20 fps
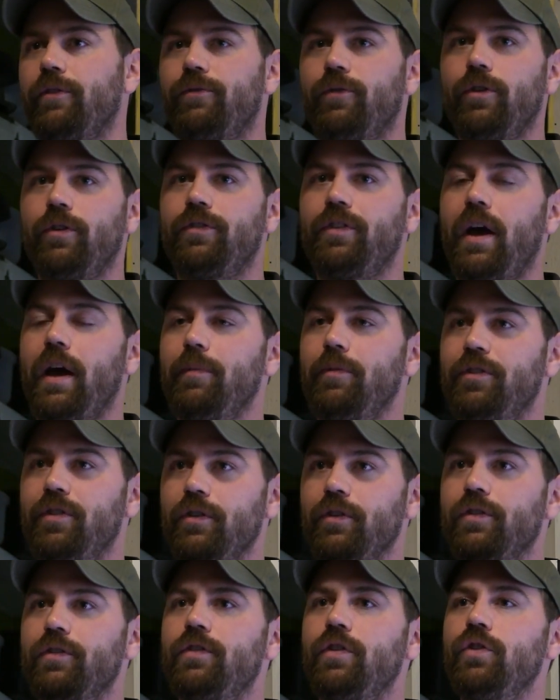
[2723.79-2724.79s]
The first time
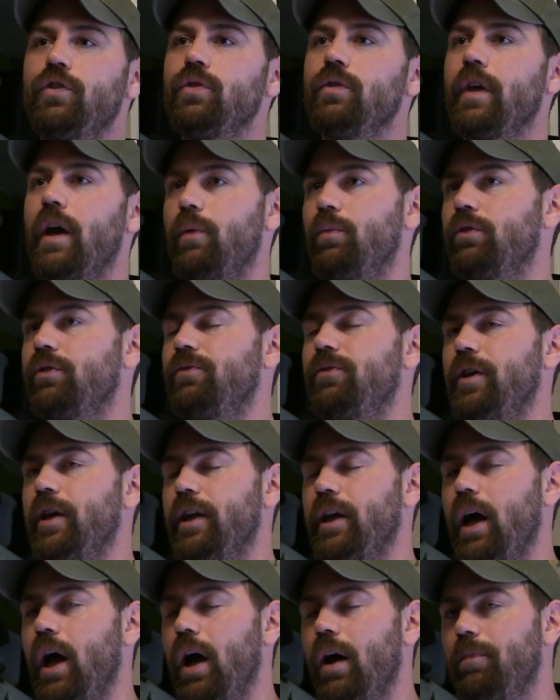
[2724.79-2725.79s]
to, to do that was
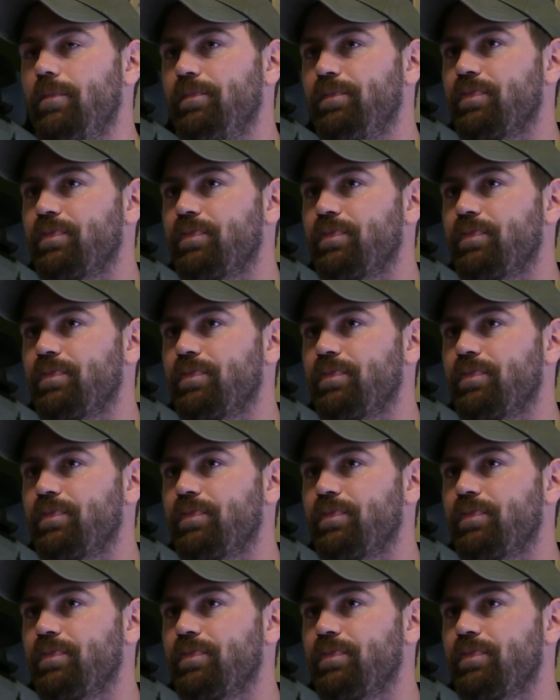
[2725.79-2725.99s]
Vietnam.